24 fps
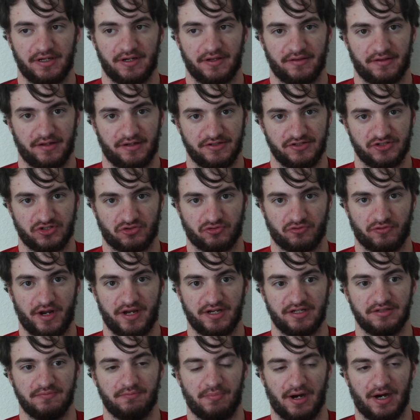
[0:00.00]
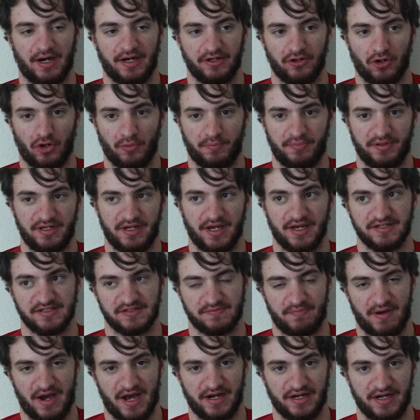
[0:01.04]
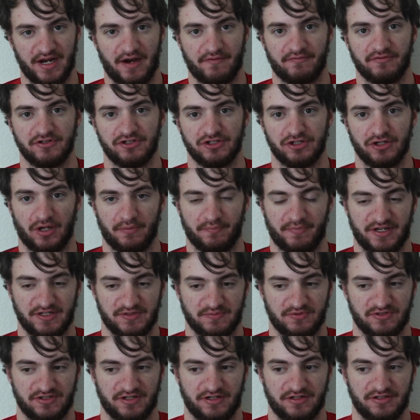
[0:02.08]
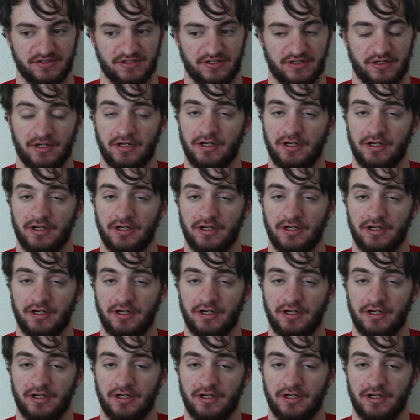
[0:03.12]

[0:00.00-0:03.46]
that is created by OPS, batting average, and on-base percentage.